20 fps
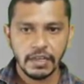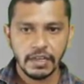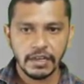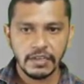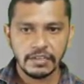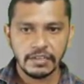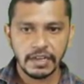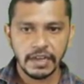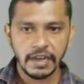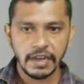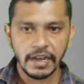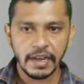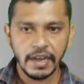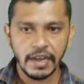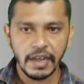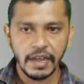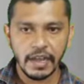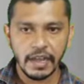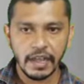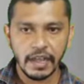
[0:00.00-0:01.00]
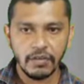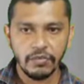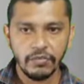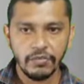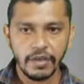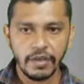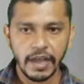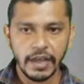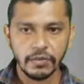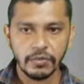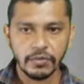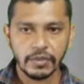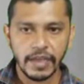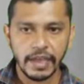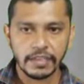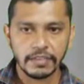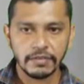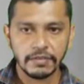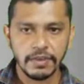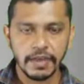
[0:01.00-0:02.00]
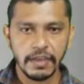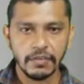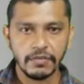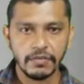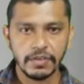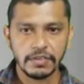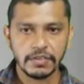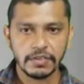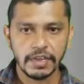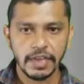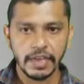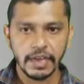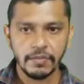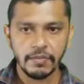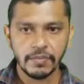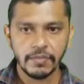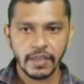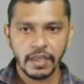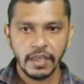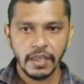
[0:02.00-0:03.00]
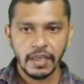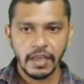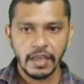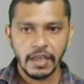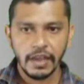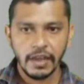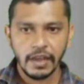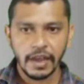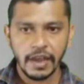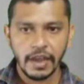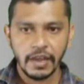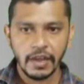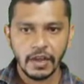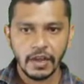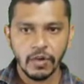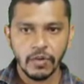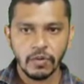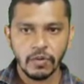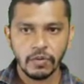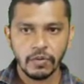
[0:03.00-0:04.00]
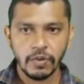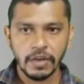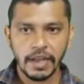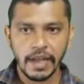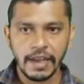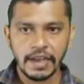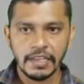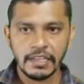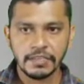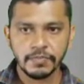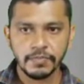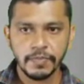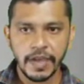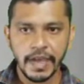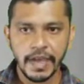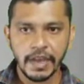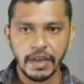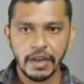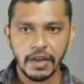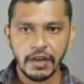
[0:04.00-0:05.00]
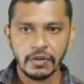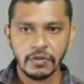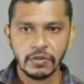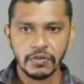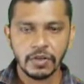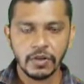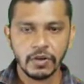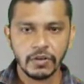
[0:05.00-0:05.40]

It is inclined at an angle phi to the XY reference line, and right now line is parallel to the